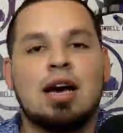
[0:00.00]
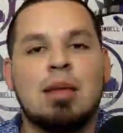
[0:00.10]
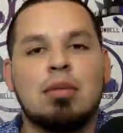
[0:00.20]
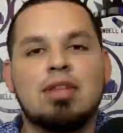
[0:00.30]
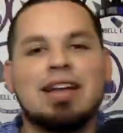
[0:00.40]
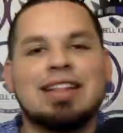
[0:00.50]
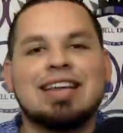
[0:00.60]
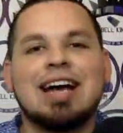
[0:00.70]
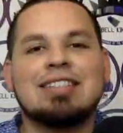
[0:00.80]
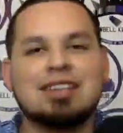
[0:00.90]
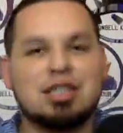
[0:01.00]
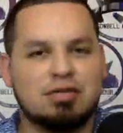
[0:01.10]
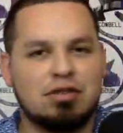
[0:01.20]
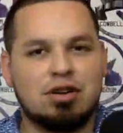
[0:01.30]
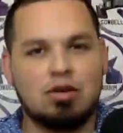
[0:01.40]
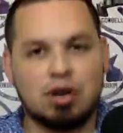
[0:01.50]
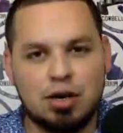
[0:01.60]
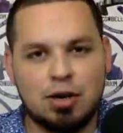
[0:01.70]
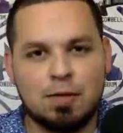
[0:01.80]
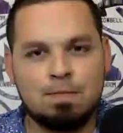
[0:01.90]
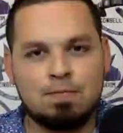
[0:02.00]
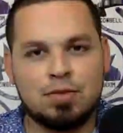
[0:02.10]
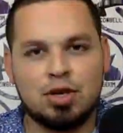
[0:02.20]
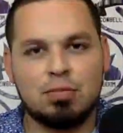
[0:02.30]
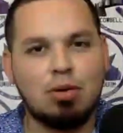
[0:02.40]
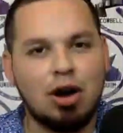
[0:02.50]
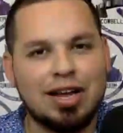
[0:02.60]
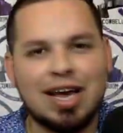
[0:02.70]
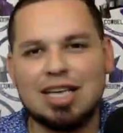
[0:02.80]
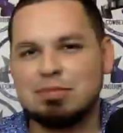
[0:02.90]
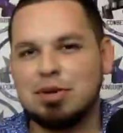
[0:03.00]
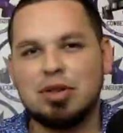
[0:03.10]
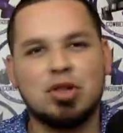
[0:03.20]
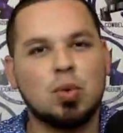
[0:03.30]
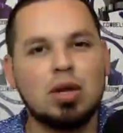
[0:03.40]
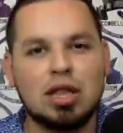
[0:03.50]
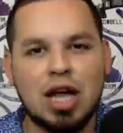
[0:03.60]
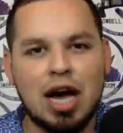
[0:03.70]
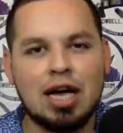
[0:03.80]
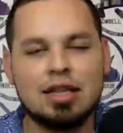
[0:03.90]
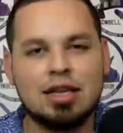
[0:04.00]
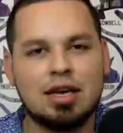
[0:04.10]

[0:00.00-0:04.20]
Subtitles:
I believe at that stage of your career, your body has been through a lot.